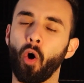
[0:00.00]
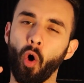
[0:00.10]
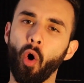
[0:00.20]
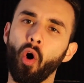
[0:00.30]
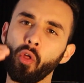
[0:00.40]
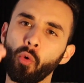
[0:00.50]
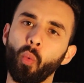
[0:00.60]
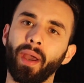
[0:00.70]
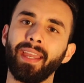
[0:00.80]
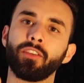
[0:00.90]
all
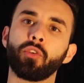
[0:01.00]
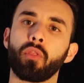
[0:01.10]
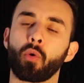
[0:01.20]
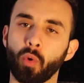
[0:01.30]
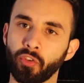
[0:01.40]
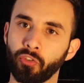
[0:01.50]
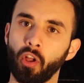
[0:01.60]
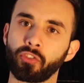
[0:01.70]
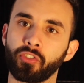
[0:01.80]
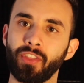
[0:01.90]
the way to the
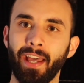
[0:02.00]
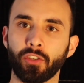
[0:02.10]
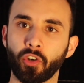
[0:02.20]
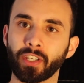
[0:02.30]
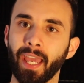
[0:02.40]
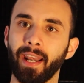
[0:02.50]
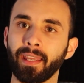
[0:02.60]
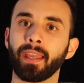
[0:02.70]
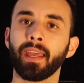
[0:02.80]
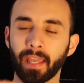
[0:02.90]
results that you're
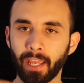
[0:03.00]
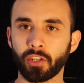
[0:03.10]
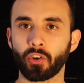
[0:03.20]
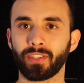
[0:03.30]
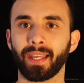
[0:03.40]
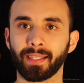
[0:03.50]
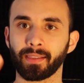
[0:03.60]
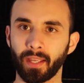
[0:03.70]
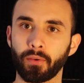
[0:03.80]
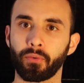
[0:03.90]
getting in your daily
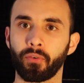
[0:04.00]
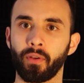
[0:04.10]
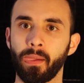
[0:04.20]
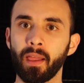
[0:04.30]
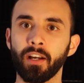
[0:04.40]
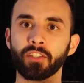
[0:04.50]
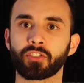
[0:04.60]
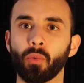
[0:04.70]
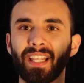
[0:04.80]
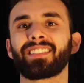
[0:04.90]
life.
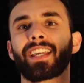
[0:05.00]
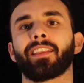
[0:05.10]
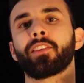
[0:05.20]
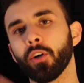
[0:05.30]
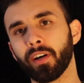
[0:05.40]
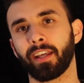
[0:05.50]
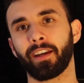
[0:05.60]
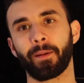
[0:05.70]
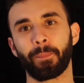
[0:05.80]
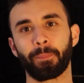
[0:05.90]
So let's get to it.